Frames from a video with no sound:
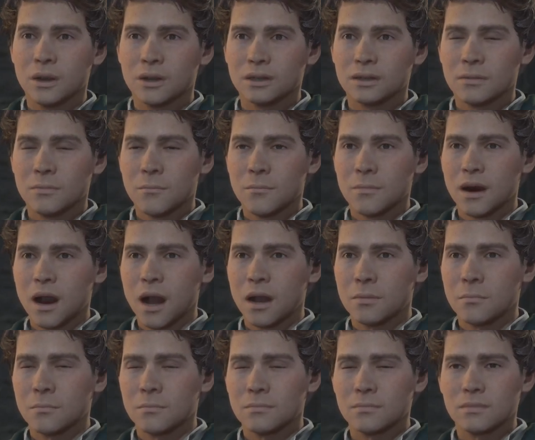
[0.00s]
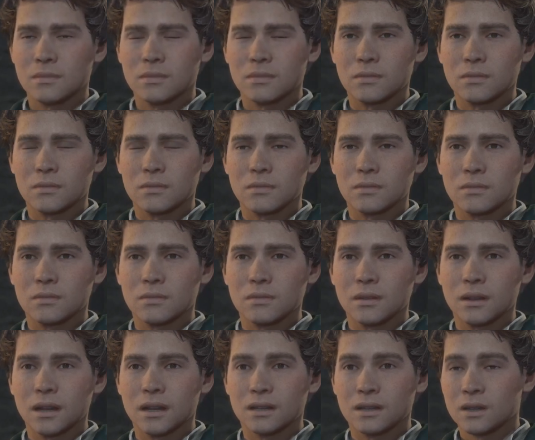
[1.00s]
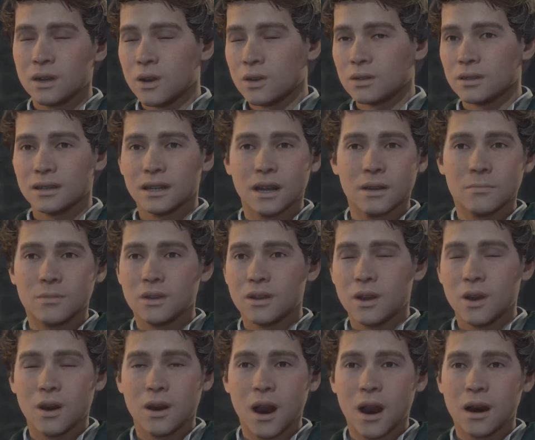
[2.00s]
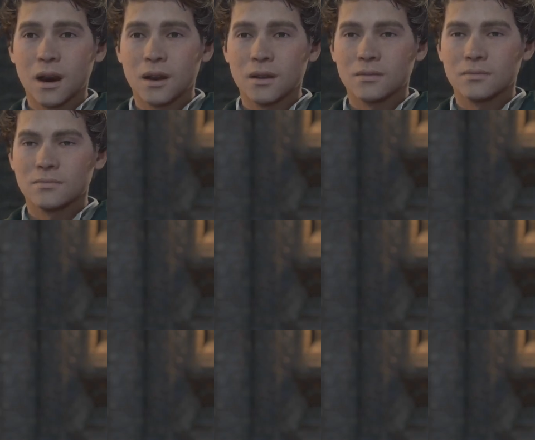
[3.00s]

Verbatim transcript: here in some time. It's not the same without Anne.